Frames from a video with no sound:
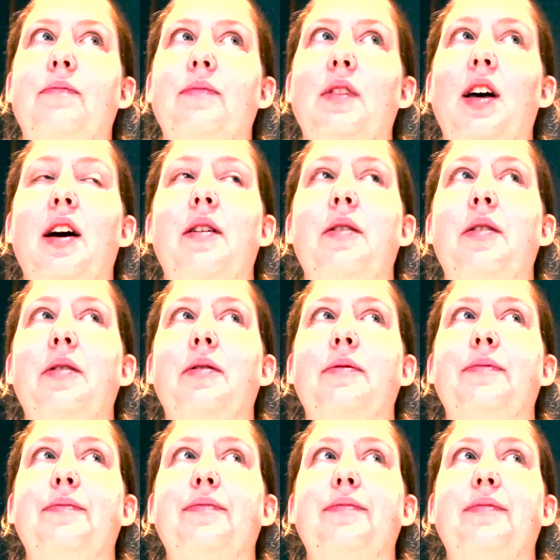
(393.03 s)
I don't know.
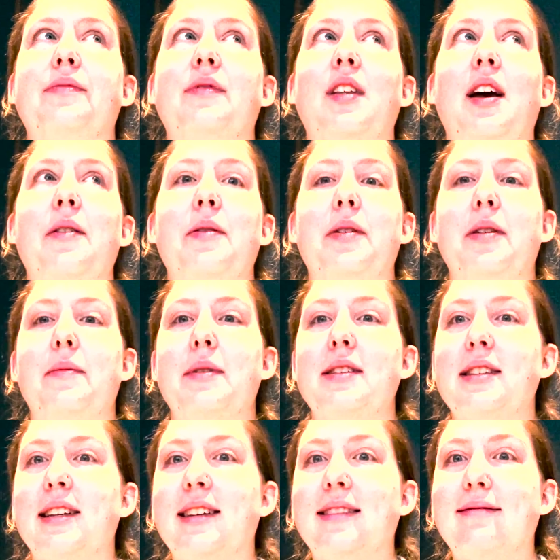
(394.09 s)
I really
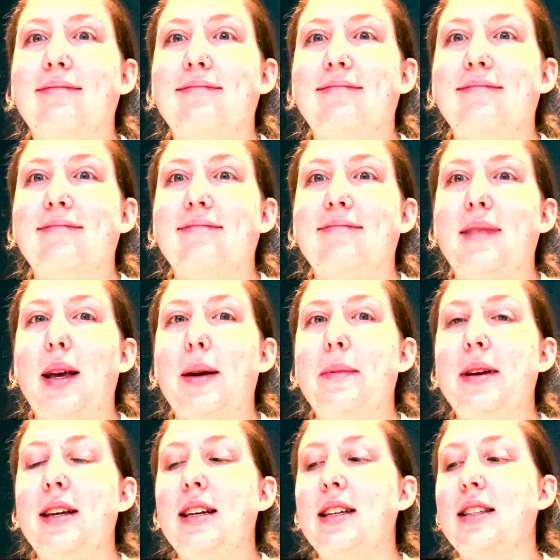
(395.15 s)
miss it.
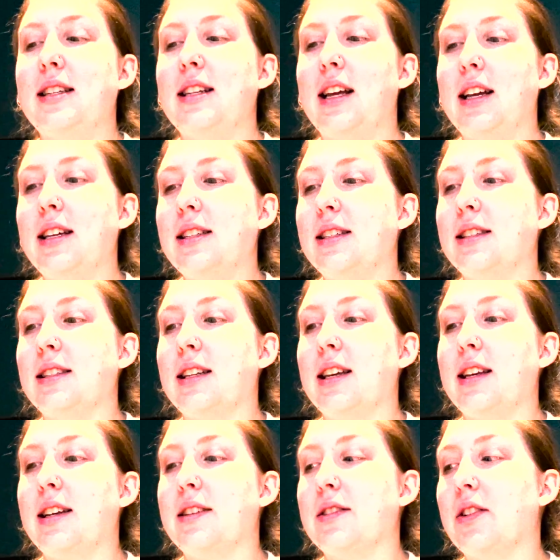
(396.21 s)
Maybe today, since
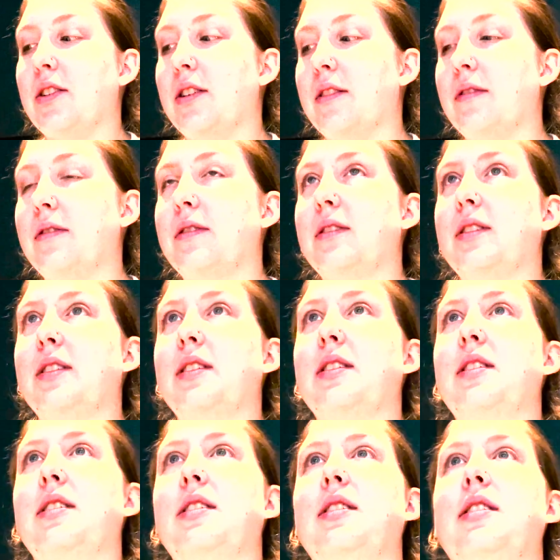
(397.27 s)
King is off,
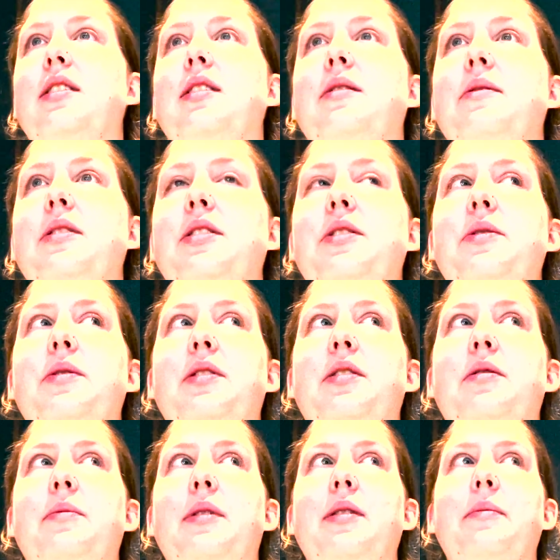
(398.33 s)
we can do a
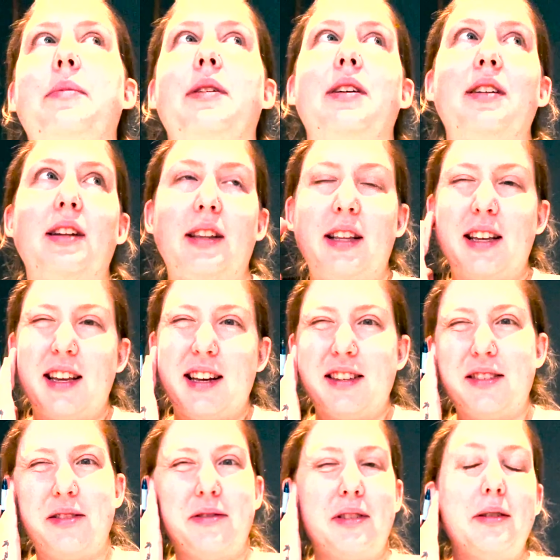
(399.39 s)
little bit. But I think he
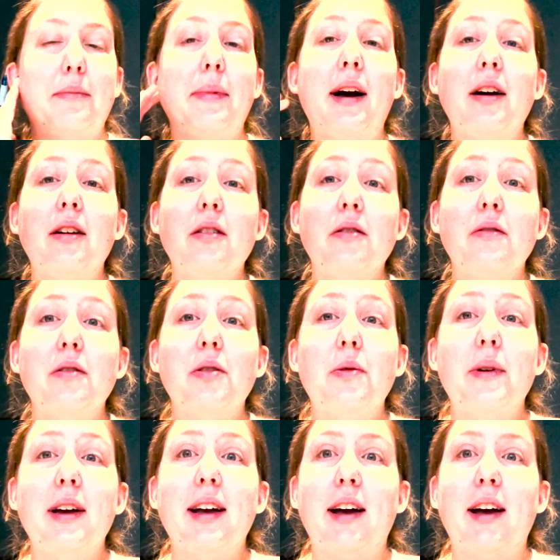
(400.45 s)
has to run to Makro real quick.